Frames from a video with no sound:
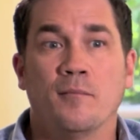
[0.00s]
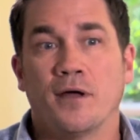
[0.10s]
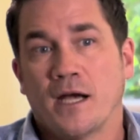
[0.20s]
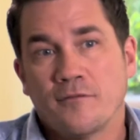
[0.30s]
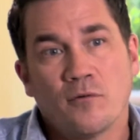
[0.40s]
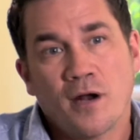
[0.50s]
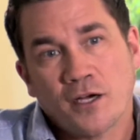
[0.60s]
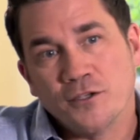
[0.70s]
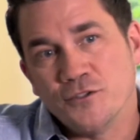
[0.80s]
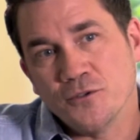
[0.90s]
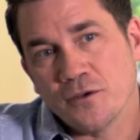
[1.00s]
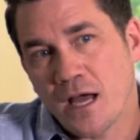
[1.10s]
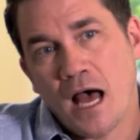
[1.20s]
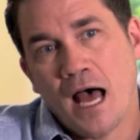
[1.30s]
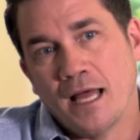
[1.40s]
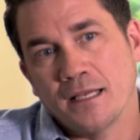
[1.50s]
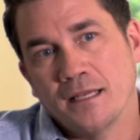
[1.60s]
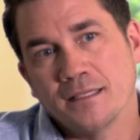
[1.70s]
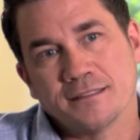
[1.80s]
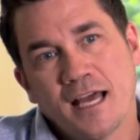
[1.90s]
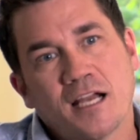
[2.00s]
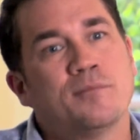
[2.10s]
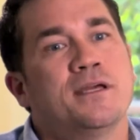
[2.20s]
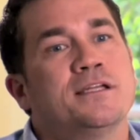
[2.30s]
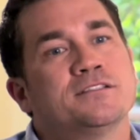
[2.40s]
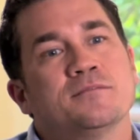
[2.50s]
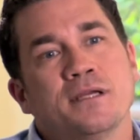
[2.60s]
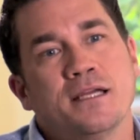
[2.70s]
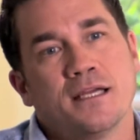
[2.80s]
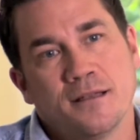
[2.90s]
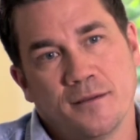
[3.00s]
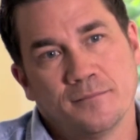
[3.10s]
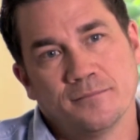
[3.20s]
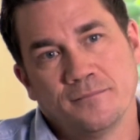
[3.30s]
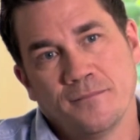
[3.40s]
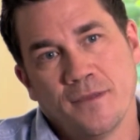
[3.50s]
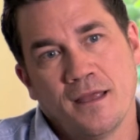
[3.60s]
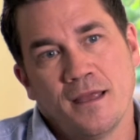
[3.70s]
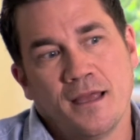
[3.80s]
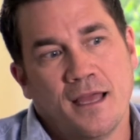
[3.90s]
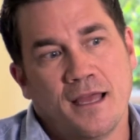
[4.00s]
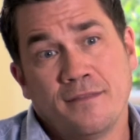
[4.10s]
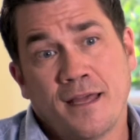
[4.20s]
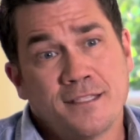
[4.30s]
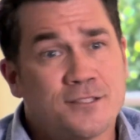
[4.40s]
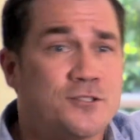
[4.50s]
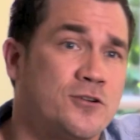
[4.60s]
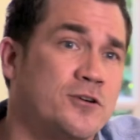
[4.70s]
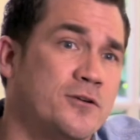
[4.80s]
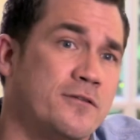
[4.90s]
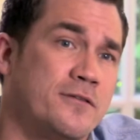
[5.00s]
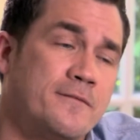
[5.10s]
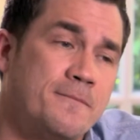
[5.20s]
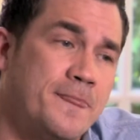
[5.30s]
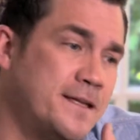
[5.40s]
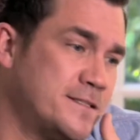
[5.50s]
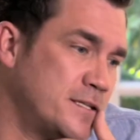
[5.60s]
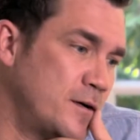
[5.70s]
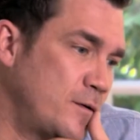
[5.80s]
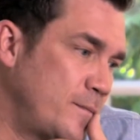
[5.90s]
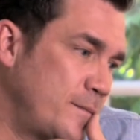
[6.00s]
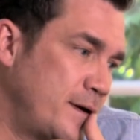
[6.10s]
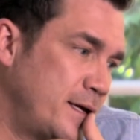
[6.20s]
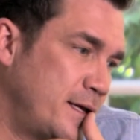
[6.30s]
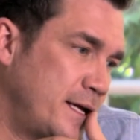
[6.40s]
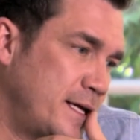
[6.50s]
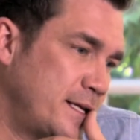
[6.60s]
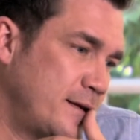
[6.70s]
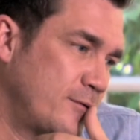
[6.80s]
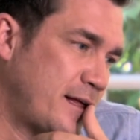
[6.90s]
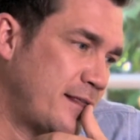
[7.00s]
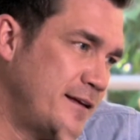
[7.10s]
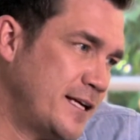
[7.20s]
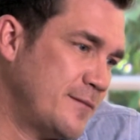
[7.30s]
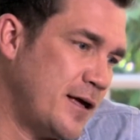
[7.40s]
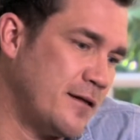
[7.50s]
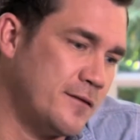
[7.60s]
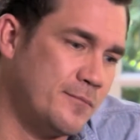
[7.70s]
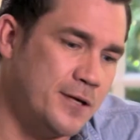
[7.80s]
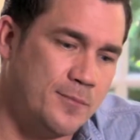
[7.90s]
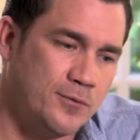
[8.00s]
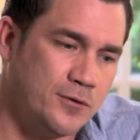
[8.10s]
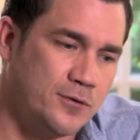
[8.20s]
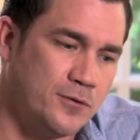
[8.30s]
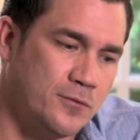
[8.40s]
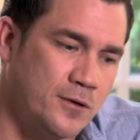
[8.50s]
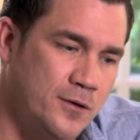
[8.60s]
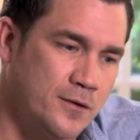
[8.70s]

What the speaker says: but every record you got has got a piece of me in them." And that's the truth. And so when I think about the people who